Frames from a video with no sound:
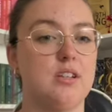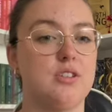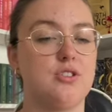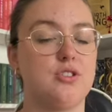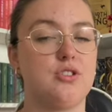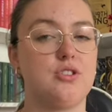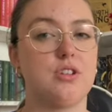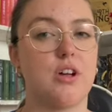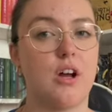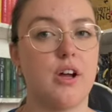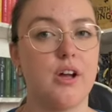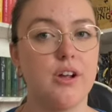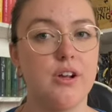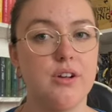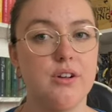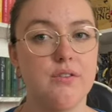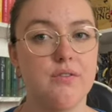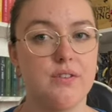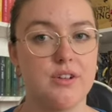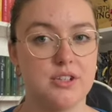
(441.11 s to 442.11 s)
so
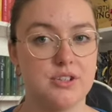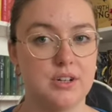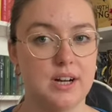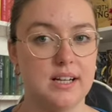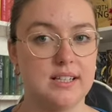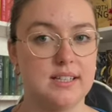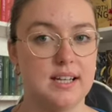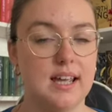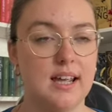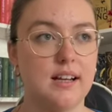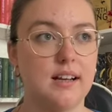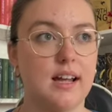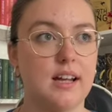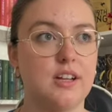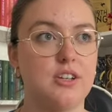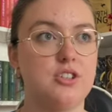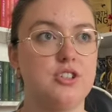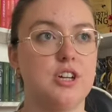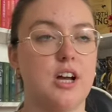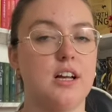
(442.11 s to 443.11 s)
frustrating,
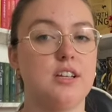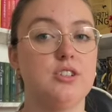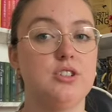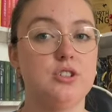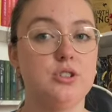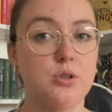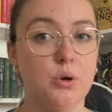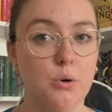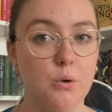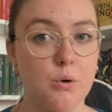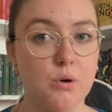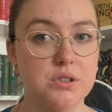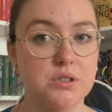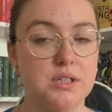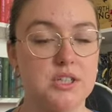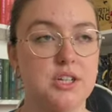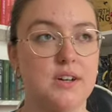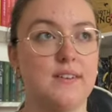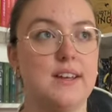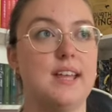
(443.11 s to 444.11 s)
like just talk to
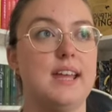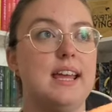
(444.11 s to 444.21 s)
each other.